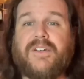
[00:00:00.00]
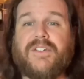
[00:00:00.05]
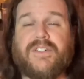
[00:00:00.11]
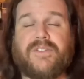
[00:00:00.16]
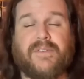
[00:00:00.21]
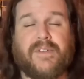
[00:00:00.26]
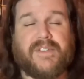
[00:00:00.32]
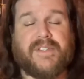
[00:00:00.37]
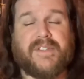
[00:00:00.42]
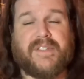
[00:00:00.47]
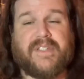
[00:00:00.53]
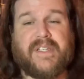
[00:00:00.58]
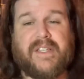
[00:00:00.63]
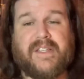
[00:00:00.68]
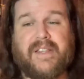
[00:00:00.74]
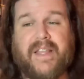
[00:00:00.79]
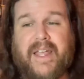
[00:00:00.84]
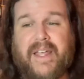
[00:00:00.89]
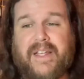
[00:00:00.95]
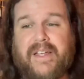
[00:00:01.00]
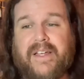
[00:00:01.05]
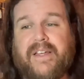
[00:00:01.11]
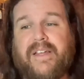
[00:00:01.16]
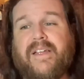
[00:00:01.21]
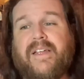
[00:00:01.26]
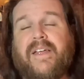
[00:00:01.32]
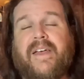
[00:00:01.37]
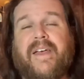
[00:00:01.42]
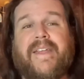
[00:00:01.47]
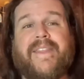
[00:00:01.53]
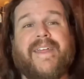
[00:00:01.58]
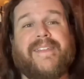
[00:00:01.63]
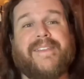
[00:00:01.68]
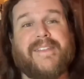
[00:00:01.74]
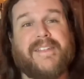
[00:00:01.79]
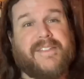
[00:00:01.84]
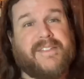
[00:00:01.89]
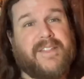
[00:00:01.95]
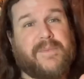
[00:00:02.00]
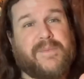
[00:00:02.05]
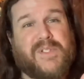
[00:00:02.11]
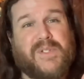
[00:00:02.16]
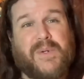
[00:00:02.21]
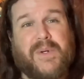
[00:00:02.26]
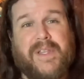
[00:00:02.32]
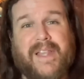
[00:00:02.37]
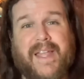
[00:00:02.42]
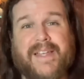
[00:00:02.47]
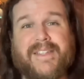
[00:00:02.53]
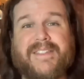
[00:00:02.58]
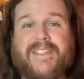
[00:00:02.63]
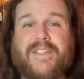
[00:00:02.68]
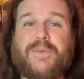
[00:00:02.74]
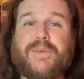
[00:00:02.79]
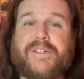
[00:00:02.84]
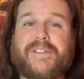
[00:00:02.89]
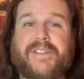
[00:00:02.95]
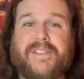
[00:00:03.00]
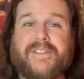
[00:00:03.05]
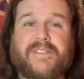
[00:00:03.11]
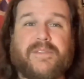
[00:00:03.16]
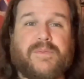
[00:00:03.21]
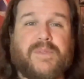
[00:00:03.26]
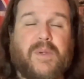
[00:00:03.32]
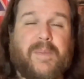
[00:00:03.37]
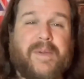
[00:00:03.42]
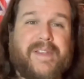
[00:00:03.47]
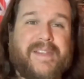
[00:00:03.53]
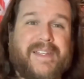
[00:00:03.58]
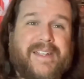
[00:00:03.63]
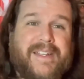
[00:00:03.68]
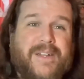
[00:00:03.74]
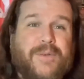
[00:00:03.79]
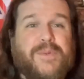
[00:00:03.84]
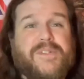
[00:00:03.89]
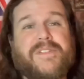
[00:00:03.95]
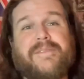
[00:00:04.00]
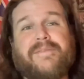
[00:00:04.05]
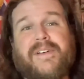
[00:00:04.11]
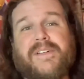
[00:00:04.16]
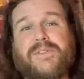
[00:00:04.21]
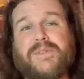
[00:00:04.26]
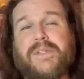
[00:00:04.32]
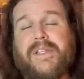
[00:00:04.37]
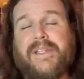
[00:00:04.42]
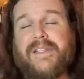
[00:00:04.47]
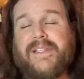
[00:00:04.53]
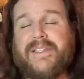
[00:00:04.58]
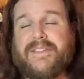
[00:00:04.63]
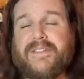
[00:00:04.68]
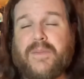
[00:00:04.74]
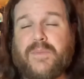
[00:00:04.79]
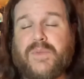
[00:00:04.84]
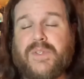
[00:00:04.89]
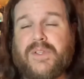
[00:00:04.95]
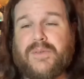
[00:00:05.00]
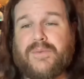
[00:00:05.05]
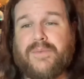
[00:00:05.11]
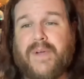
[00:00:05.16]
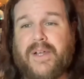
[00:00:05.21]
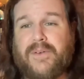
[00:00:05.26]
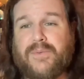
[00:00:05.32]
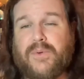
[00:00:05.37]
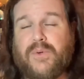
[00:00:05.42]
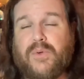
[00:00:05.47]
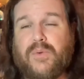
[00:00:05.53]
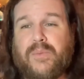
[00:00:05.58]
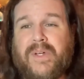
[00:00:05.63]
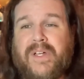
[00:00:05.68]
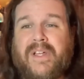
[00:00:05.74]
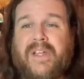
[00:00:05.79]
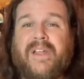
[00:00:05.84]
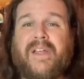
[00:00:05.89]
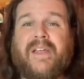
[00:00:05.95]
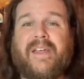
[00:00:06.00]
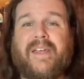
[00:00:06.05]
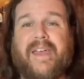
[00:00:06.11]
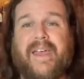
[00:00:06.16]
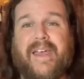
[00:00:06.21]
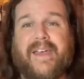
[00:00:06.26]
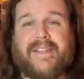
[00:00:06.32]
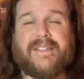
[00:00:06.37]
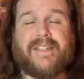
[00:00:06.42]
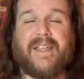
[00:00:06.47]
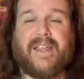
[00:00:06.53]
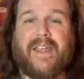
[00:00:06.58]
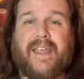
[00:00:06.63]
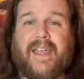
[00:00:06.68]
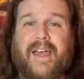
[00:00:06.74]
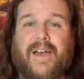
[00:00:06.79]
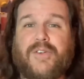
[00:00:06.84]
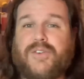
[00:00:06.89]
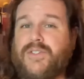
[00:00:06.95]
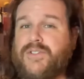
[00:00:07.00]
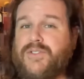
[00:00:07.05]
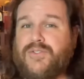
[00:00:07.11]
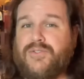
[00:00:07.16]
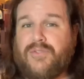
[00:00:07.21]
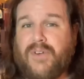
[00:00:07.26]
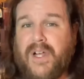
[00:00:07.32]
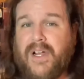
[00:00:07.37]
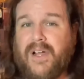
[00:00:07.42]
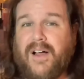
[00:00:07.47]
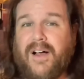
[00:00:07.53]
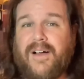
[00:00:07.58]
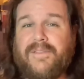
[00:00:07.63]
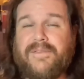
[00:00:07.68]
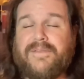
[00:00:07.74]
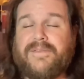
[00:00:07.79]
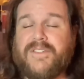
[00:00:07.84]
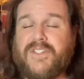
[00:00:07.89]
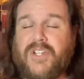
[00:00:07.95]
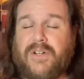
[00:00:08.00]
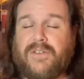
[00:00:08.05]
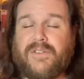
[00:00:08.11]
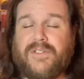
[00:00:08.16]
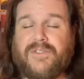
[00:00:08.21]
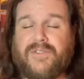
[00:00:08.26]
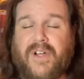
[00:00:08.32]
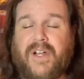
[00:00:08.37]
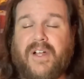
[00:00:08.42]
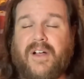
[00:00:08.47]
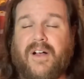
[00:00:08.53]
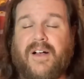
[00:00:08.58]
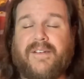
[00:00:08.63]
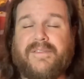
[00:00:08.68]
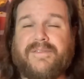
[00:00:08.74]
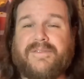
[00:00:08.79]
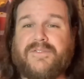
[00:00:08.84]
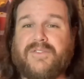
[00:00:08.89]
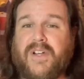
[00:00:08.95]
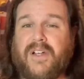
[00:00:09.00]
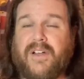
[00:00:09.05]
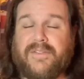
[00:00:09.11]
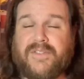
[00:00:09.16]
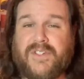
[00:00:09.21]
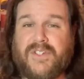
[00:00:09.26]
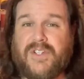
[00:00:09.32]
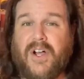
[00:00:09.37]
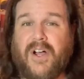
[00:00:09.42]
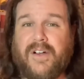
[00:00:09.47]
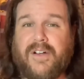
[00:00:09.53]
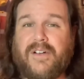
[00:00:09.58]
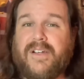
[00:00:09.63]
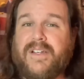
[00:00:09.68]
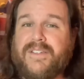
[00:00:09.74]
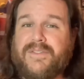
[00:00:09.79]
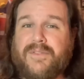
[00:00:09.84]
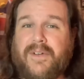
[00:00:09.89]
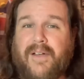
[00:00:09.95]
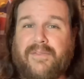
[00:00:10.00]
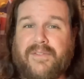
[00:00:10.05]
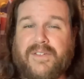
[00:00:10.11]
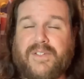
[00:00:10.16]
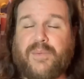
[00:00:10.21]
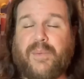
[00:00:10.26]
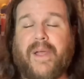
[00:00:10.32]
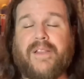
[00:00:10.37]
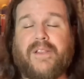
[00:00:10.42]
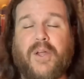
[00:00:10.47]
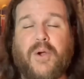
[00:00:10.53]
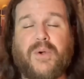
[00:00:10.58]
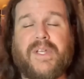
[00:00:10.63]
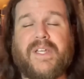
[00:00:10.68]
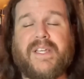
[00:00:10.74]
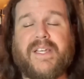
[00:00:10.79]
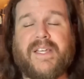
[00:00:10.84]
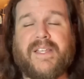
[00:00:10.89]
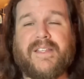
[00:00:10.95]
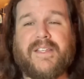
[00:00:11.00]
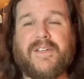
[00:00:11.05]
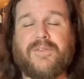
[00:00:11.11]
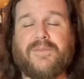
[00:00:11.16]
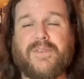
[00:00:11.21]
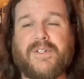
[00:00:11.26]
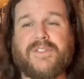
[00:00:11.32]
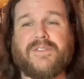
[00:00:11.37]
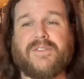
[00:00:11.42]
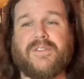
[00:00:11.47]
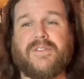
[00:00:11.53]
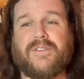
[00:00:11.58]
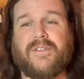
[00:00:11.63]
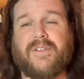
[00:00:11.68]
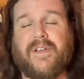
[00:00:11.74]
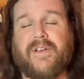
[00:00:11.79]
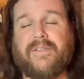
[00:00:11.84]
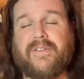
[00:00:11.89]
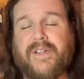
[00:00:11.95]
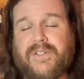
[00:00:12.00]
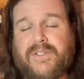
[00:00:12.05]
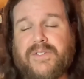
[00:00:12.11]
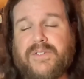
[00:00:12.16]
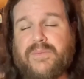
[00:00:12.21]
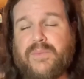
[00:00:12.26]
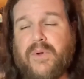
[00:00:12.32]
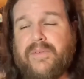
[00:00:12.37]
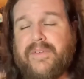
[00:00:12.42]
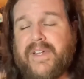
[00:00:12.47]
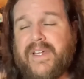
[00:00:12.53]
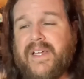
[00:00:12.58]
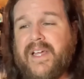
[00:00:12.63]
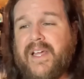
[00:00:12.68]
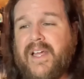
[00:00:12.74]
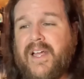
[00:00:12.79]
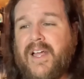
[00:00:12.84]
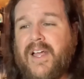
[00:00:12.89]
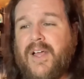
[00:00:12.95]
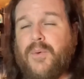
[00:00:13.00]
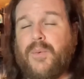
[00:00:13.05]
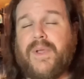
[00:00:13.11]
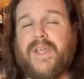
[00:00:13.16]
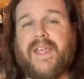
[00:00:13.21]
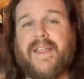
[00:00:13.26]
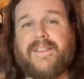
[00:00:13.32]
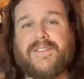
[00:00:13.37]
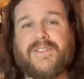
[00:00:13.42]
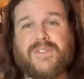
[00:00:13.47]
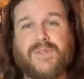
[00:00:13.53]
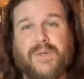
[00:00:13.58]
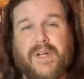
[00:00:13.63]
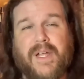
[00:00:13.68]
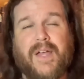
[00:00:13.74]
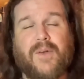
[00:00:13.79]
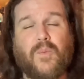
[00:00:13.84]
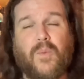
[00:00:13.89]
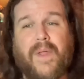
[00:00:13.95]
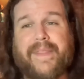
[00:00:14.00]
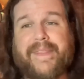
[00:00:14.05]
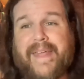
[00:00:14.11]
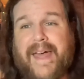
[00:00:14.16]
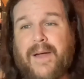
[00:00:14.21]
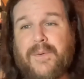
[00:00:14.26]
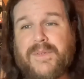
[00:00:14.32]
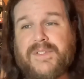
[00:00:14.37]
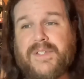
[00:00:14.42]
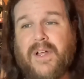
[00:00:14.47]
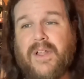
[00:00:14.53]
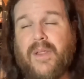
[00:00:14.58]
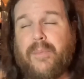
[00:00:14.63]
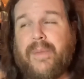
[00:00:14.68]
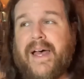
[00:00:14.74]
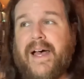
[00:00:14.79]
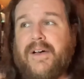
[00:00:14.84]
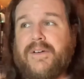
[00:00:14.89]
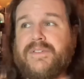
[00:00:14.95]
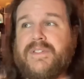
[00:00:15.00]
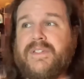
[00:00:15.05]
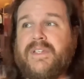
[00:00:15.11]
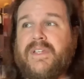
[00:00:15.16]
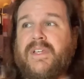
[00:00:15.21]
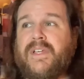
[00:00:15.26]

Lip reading: She runs into Yelena, that leads them to Alexei, which leads them to Melina, which eventually leads them to the Red Room, and taking out Dreykov, General Dreykov. Dreykov's daughter is referenced by Loki in the original Avengers movie. We get the story on what that was all about.